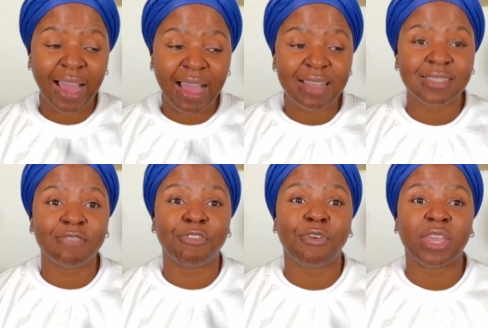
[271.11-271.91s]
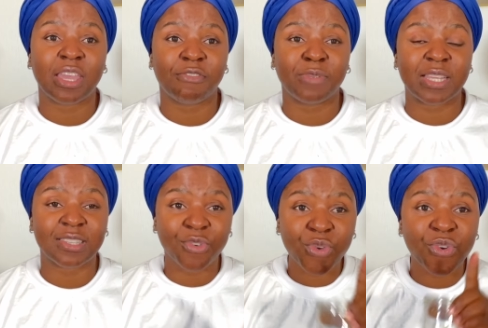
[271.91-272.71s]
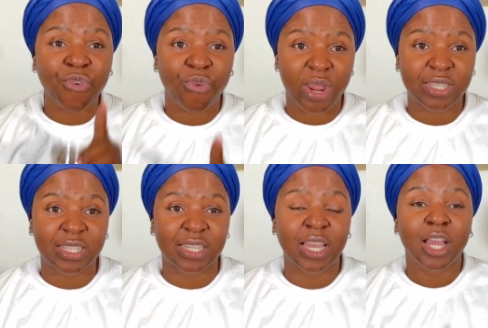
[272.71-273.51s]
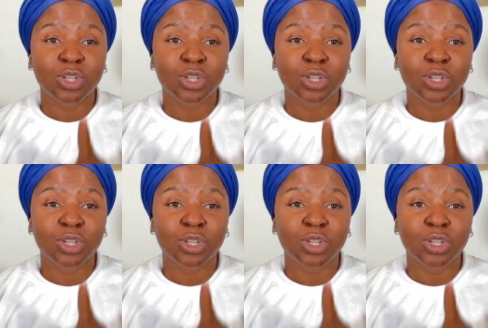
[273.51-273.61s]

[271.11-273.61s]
asking for forgiveness regretting